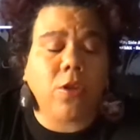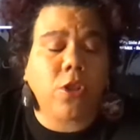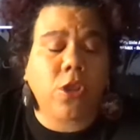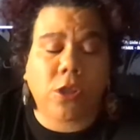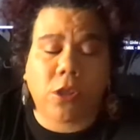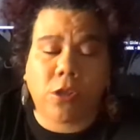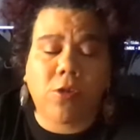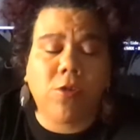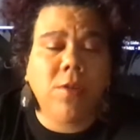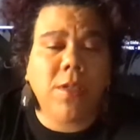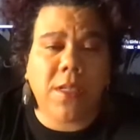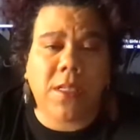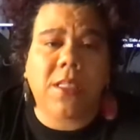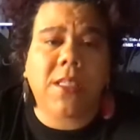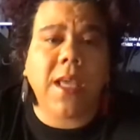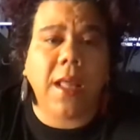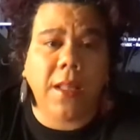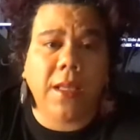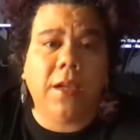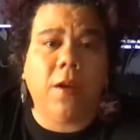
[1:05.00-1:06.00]
truly
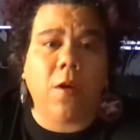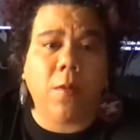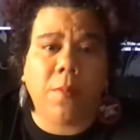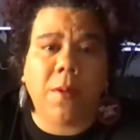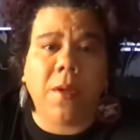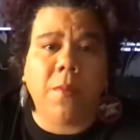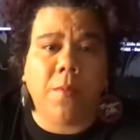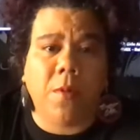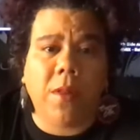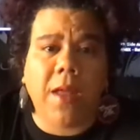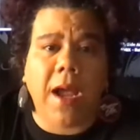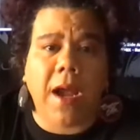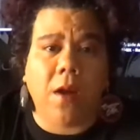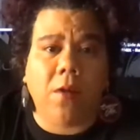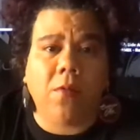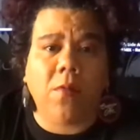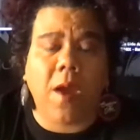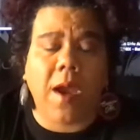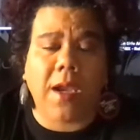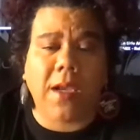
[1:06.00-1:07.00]
selling our people
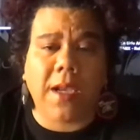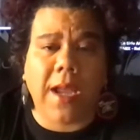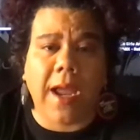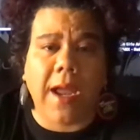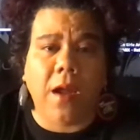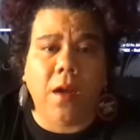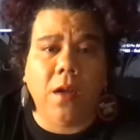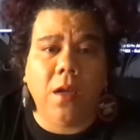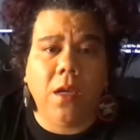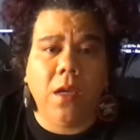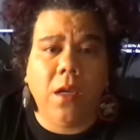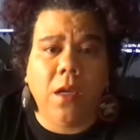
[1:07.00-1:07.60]
out right now.